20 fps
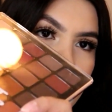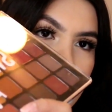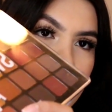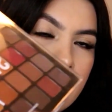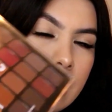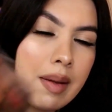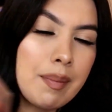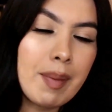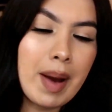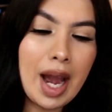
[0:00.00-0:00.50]

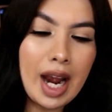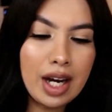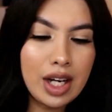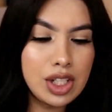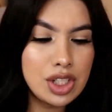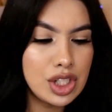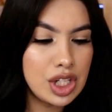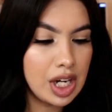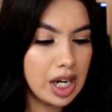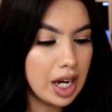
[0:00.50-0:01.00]
like the
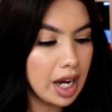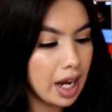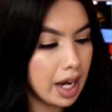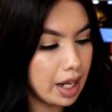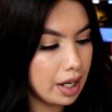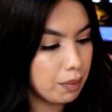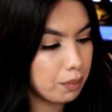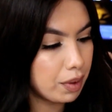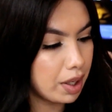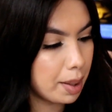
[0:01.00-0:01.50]
packaging.
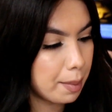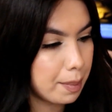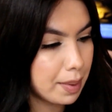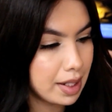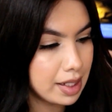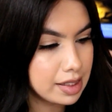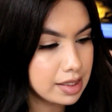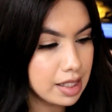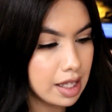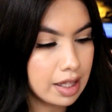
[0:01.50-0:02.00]
And when I
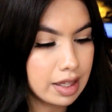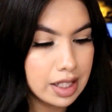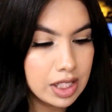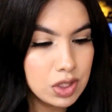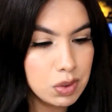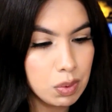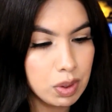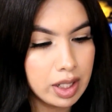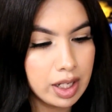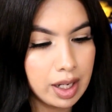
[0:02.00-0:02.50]
picked
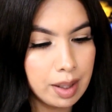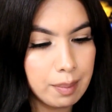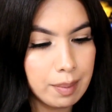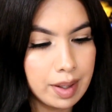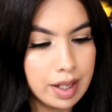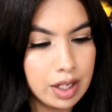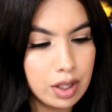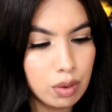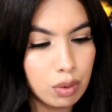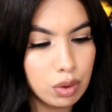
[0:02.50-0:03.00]
this one
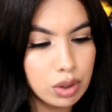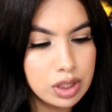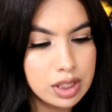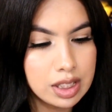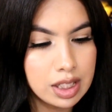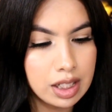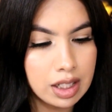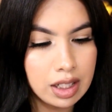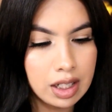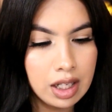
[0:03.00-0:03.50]
up in
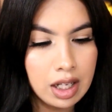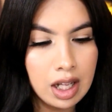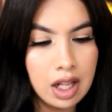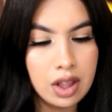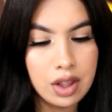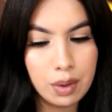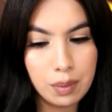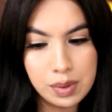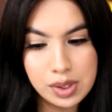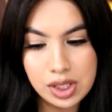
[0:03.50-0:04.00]
Ulta,
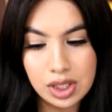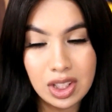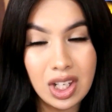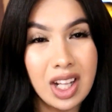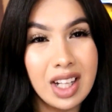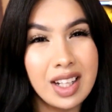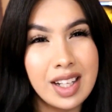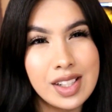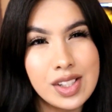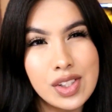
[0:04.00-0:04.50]
there was a
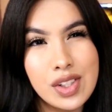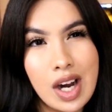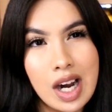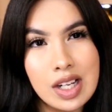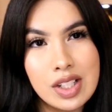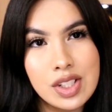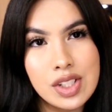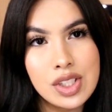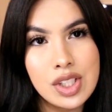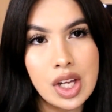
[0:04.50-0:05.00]
lot less
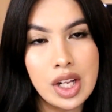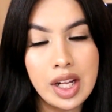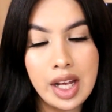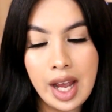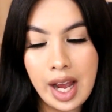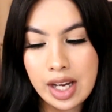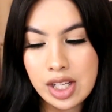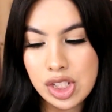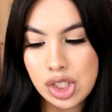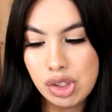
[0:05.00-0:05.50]
scratches on
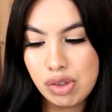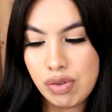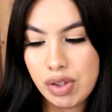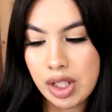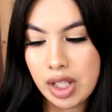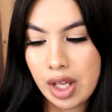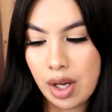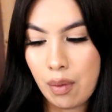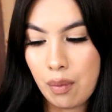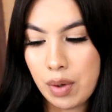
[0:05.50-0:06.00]
it. I just
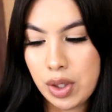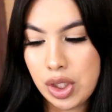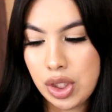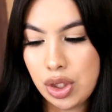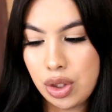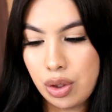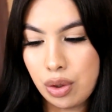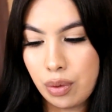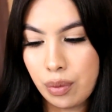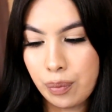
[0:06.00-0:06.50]
feel like
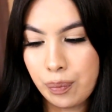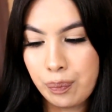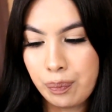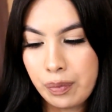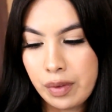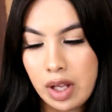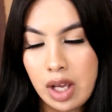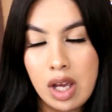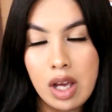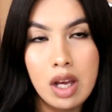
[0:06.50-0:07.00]
when
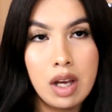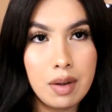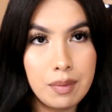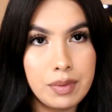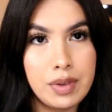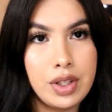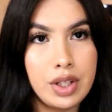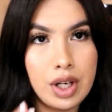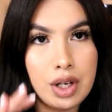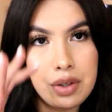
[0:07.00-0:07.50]

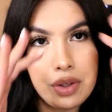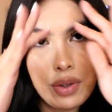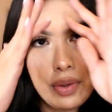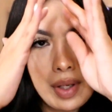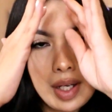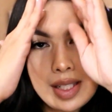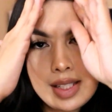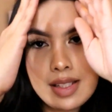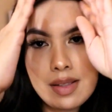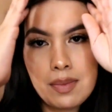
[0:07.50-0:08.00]
you know, you
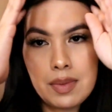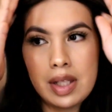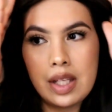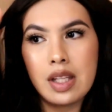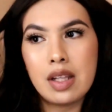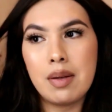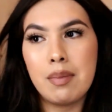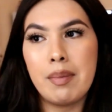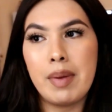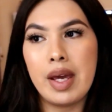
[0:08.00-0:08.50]
get
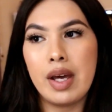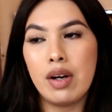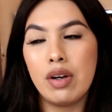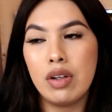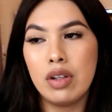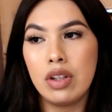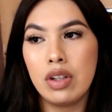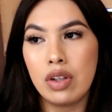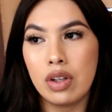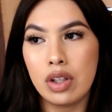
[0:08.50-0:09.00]
something in the
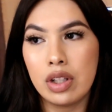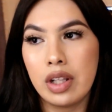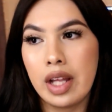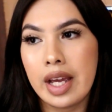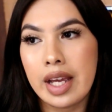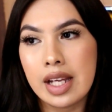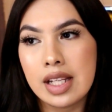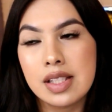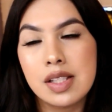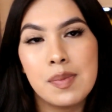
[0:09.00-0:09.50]
mail or
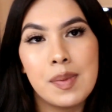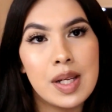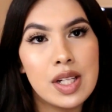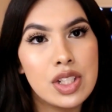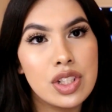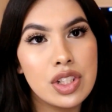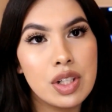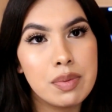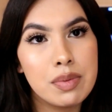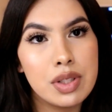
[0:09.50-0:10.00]
like it's
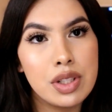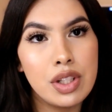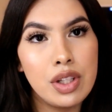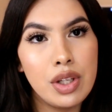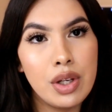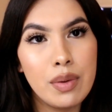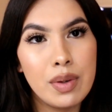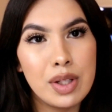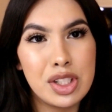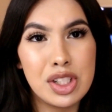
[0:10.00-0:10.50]
being shipped to
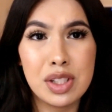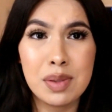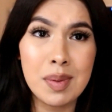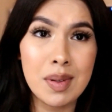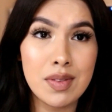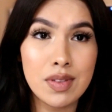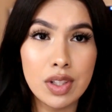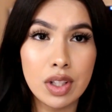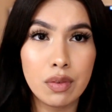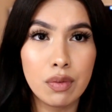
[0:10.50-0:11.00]
you, it just
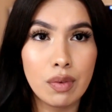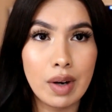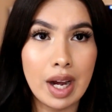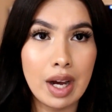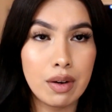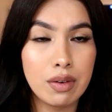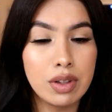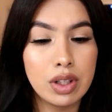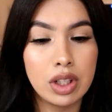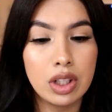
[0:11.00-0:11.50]
moves
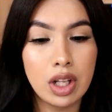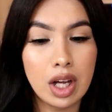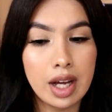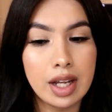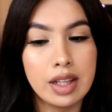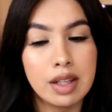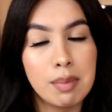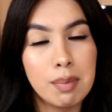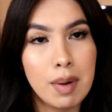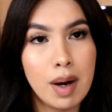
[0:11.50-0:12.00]
around a
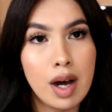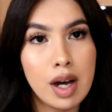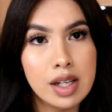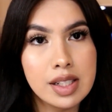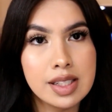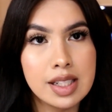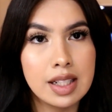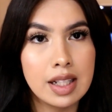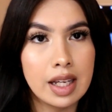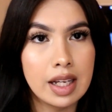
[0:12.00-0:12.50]
lot in the
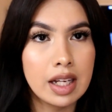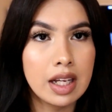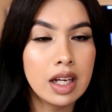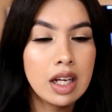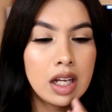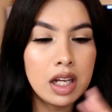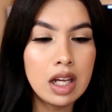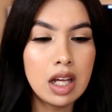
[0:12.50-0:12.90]
box, and like